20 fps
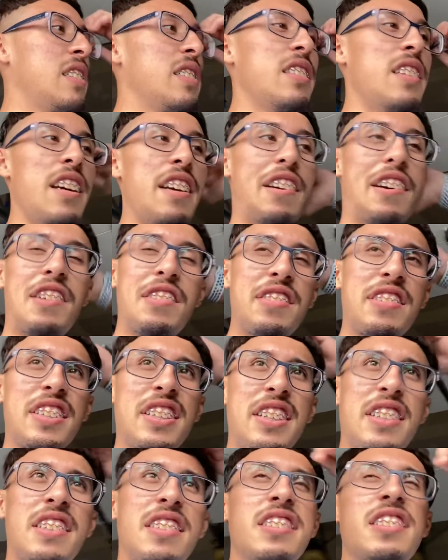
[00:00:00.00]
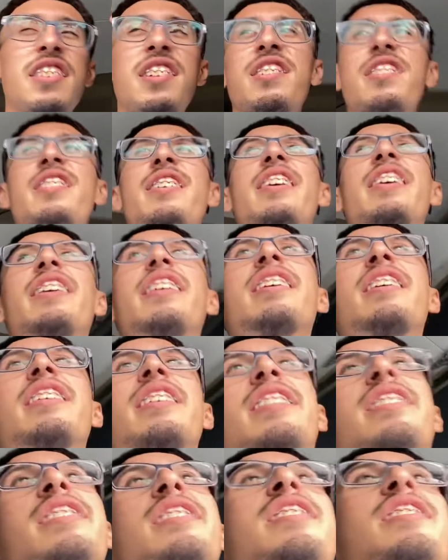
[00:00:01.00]
day off again, so
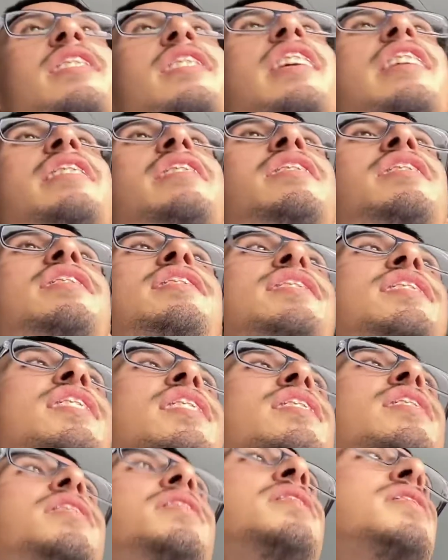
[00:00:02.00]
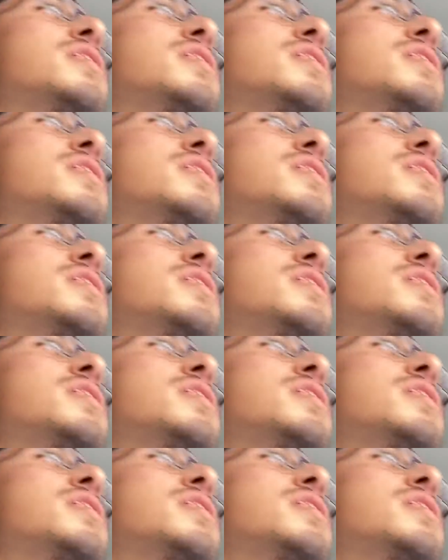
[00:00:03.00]
kind of just chilling.